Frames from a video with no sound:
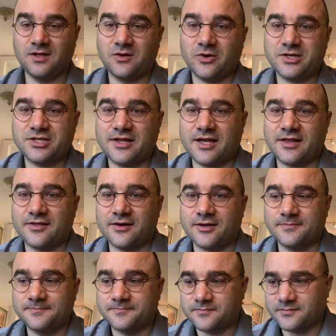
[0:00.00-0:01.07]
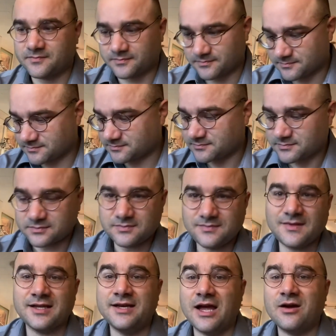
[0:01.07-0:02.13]
Question that thought.
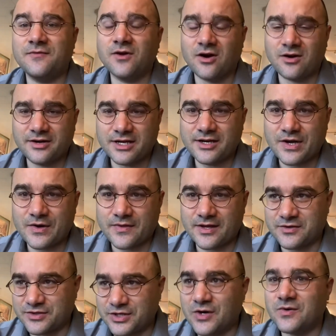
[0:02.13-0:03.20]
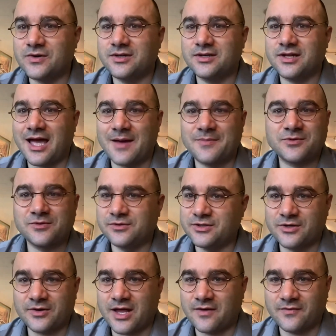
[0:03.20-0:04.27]
Now, if you already know that you absolutely
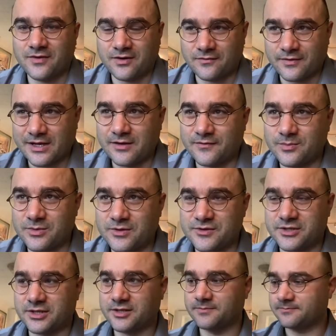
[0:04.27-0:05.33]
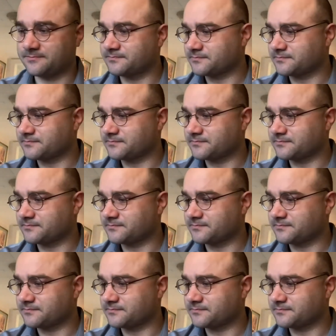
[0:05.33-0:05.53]
don't have enough relevant music,